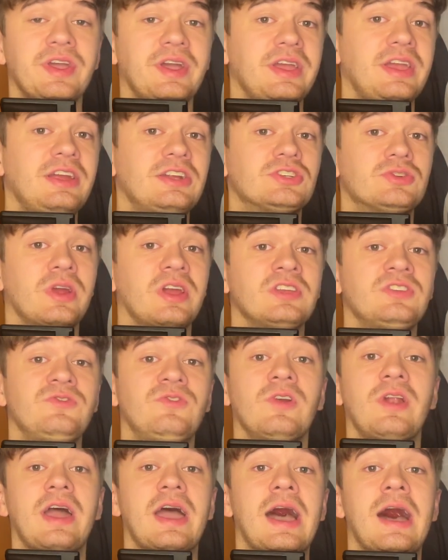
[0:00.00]
he
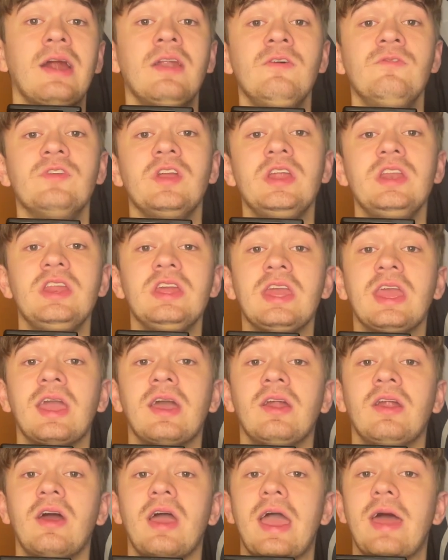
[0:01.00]
transferred out of
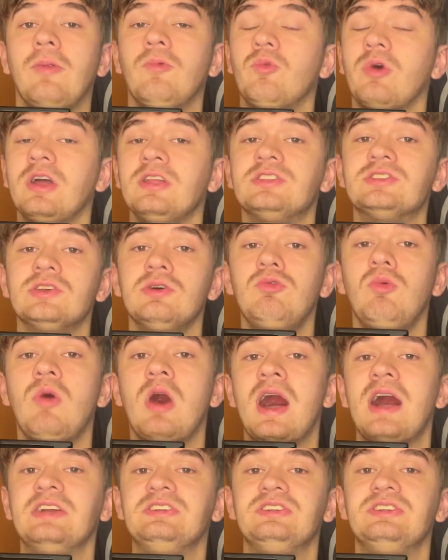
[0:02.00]
Indiana and went to
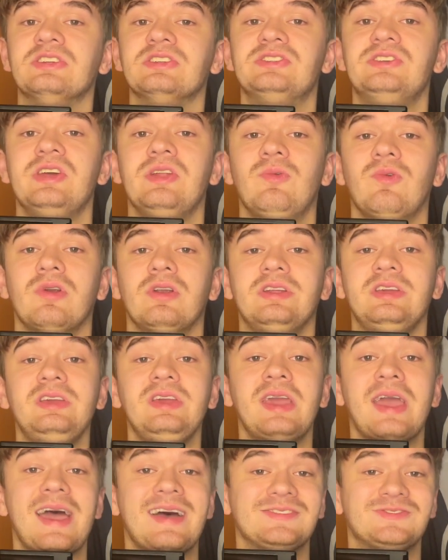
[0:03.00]
Washington, where
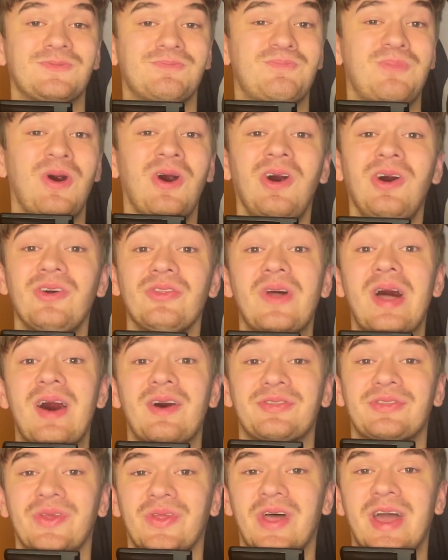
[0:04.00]
he has balled
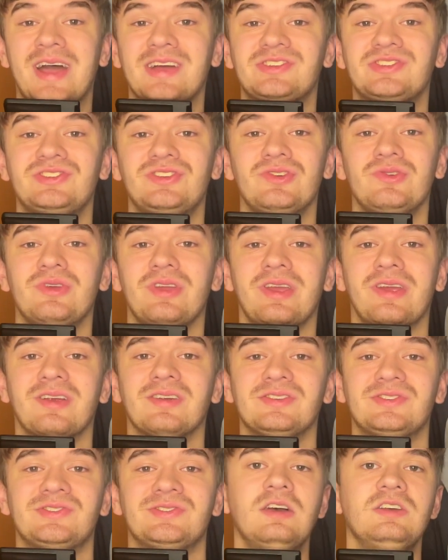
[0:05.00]
out the last two
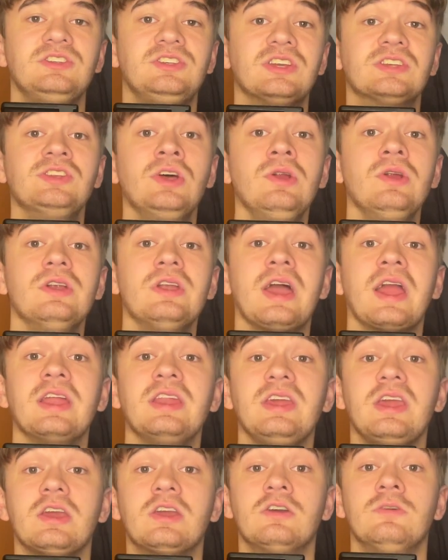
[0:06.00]
years.
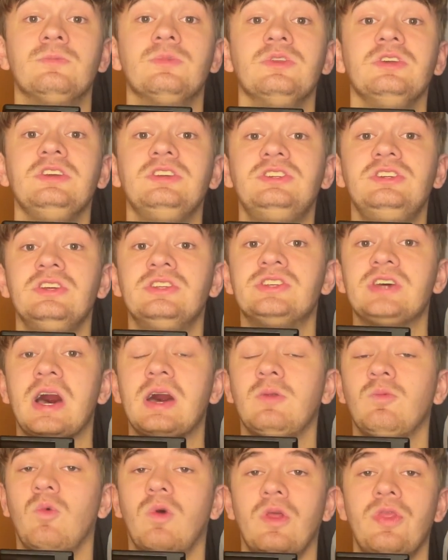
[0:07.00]
698 completions
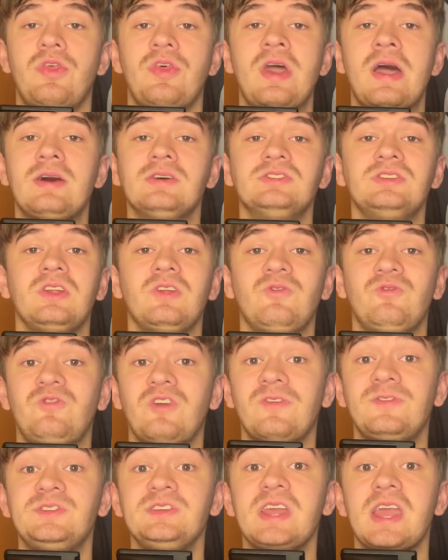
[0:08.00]
on
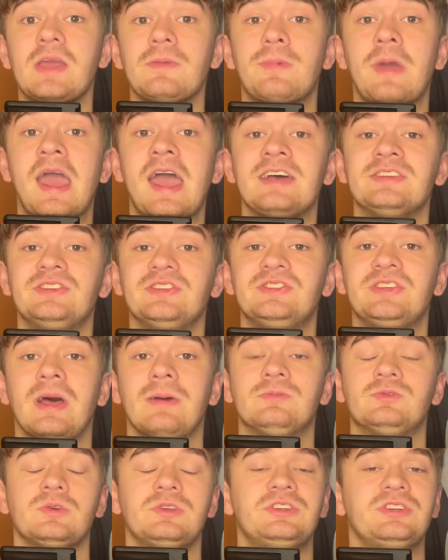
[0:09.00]
1,058 pass
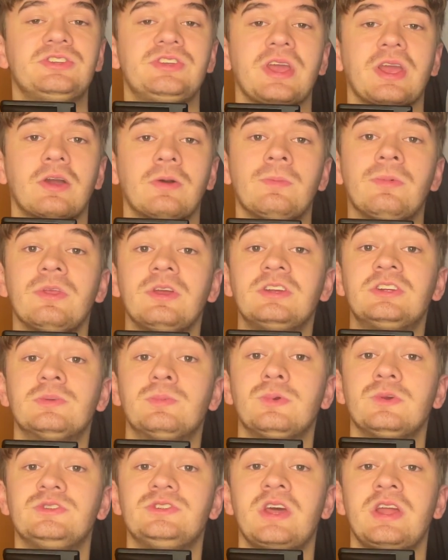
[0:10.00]
attempts, which is a completion
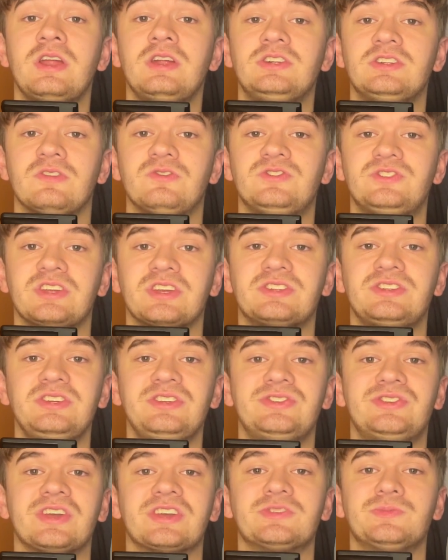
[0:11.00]
percentage of
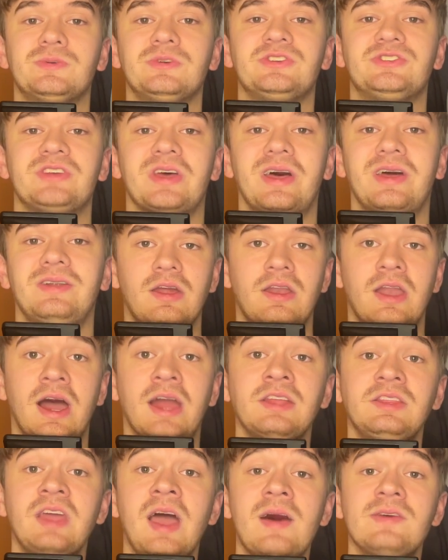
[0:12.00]
66%,
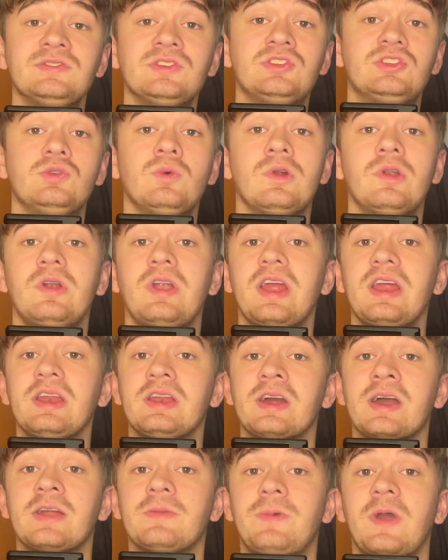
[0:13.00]

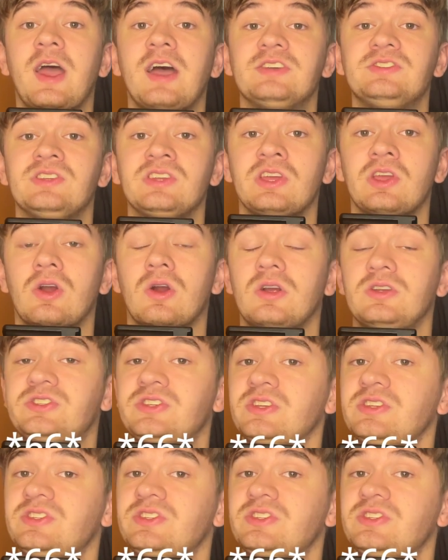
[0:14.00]
9,289 passing yards,